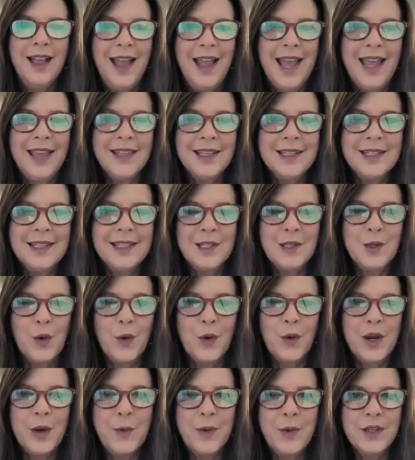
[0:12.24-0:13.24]
Hey, this is
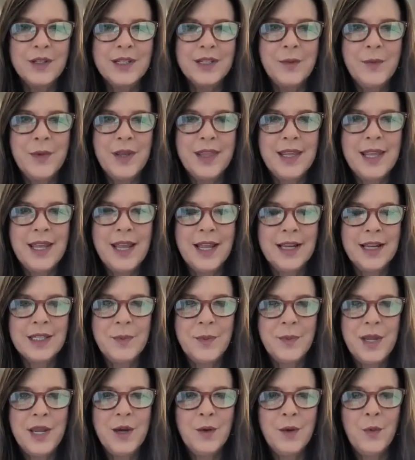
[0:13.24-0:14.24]
Lorre Wilson with
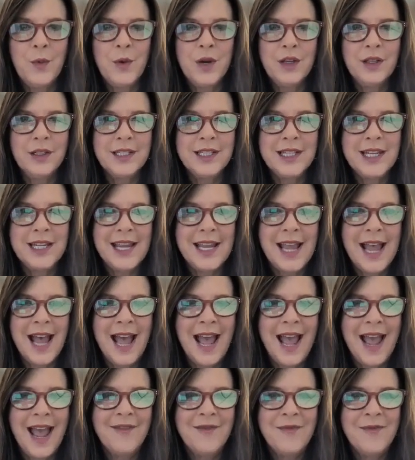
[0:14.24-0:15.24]
eXp Realty. I
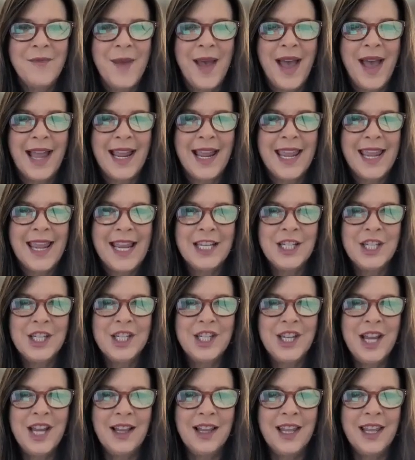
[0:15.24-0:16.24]
have Maggie and
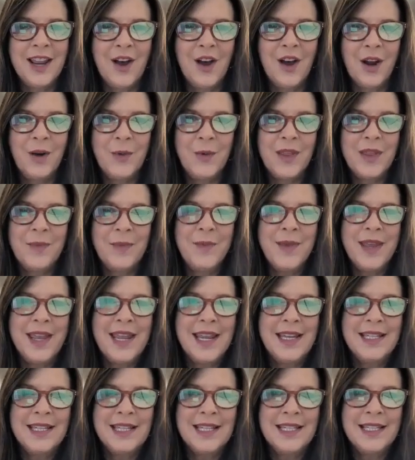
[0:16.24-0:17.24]
Shelley on with
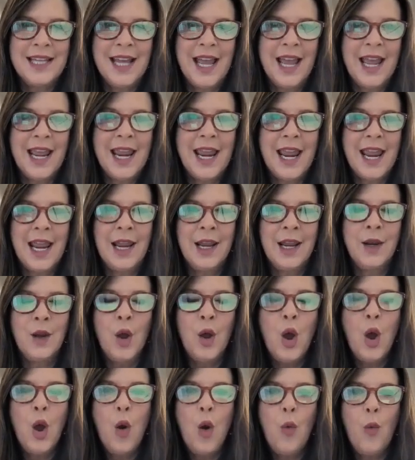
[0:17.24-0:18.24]
me today, and
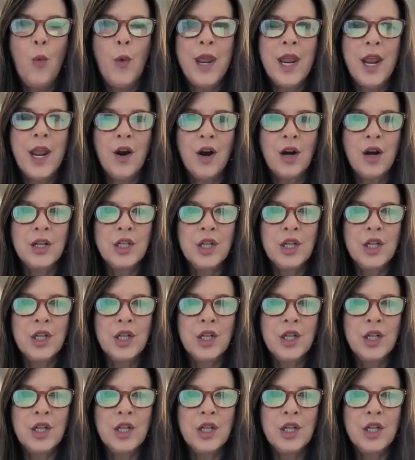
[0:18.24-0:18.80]
we are